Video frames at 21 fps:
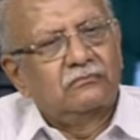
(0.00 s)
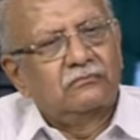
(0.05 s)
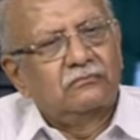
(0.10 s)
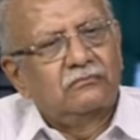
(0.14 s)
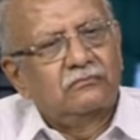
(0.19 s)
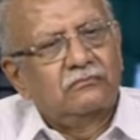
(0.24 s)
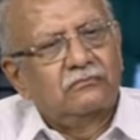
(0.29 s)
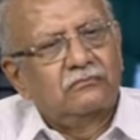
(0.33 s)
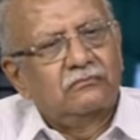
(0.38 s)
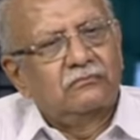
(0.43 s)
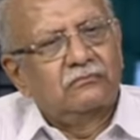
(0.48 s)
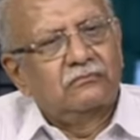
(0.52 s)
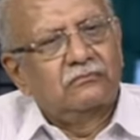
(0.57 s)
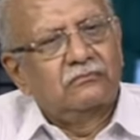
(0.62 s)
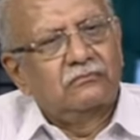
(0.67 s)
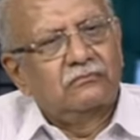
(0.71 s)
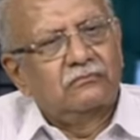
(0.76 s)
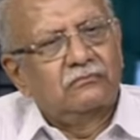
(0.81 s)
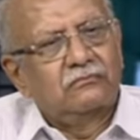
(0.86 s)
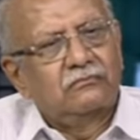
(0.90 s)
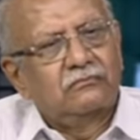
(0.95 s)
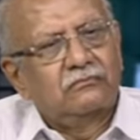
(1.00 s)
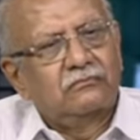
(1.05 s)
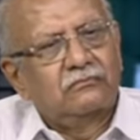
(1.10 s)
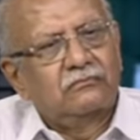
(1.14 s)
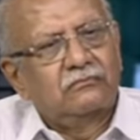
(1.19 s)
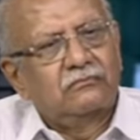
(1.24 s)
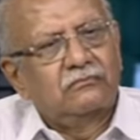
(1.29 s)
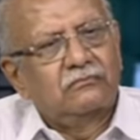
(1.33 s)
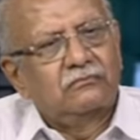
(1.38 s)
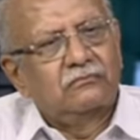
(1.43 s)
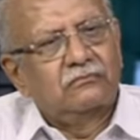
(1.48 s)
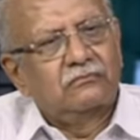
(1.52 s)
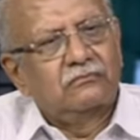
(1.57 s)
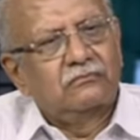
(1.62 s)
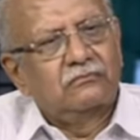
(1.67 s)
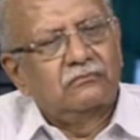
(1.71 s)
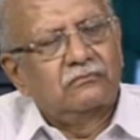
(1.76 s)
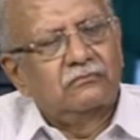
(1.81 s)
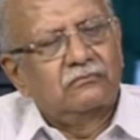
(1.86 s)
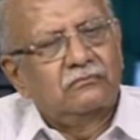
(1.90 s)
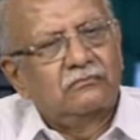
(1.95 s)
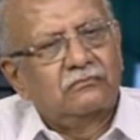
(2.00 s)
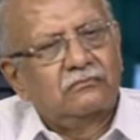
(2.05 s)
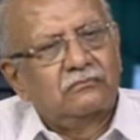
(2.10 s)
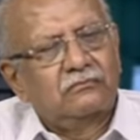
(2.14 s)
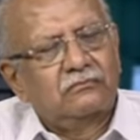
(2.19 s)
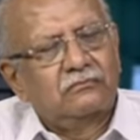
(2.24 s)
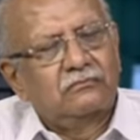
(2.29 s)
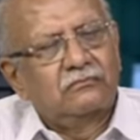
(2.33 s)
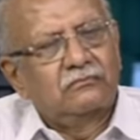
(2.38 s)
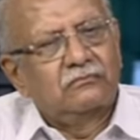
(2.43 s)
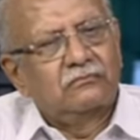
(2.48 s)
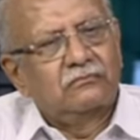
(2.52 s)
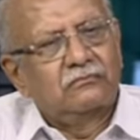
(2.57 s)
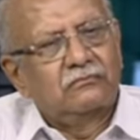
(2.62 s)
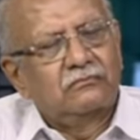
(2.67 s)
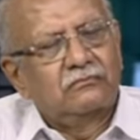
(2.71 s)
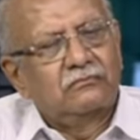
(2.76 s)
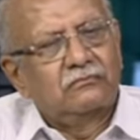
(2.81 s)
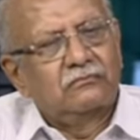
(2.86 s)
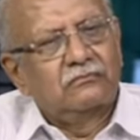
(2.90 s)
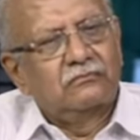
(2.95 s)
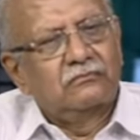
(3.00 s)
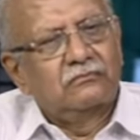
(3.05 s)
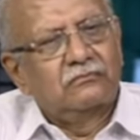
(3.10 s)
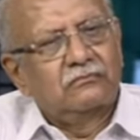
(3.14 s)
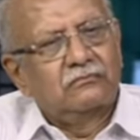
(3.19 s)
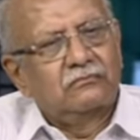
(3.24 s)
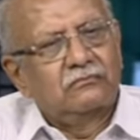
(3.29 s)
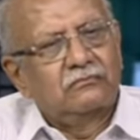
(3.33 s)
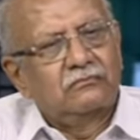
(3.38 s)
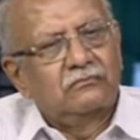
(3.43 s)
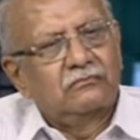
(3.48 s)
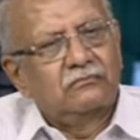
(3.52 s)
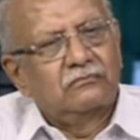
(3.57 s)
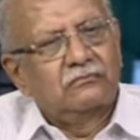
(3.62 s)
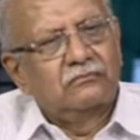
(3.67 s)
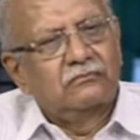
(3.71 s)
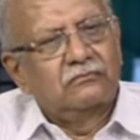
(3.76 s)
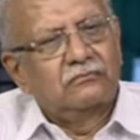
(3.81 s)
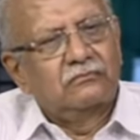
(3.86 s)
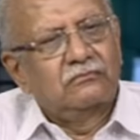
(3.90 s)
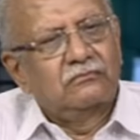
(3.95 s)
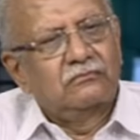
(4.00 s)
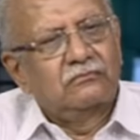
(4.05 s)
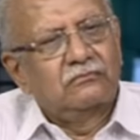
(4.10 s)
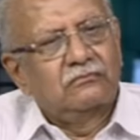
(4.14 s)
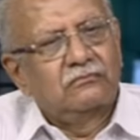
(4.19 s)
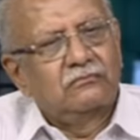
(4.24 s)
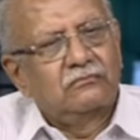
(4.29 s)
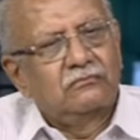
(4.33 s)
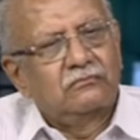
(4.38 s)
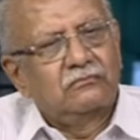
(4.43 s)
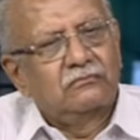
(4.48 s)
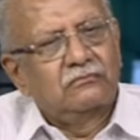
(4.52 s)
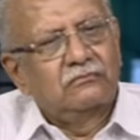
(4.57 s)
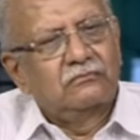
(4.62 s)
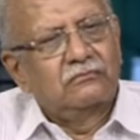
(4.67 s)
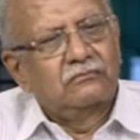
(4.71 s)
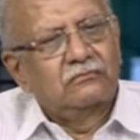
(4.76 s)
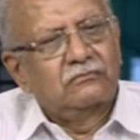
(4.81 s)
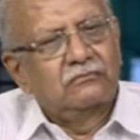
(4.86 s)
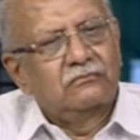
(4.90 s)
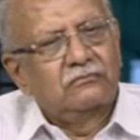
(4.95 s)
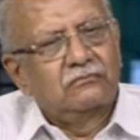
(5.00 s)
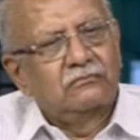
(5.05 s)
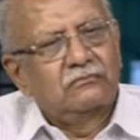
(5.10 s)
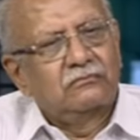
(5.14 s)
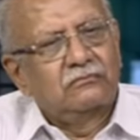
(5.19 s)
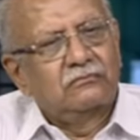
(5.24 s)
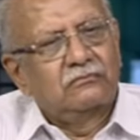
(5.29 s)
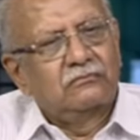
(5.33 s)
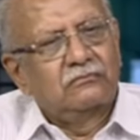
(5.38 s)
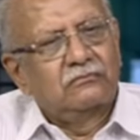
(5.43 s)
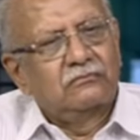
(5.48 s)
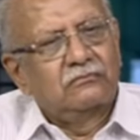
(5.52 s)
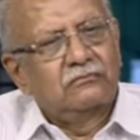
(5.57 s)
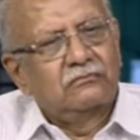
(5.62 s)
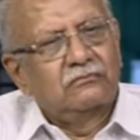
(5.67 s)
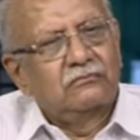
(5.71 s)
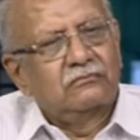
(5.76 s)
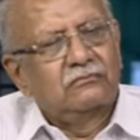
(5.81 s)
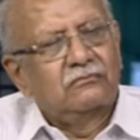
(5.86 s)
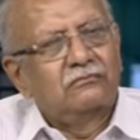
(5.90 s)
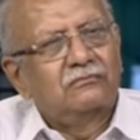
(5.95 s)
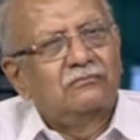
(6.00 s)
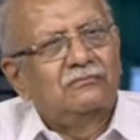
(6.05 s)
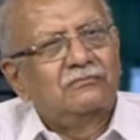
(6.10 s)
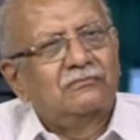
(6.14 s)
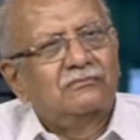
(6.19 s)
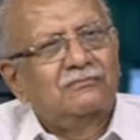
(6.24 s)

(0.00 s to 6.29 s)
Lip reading: [no speech]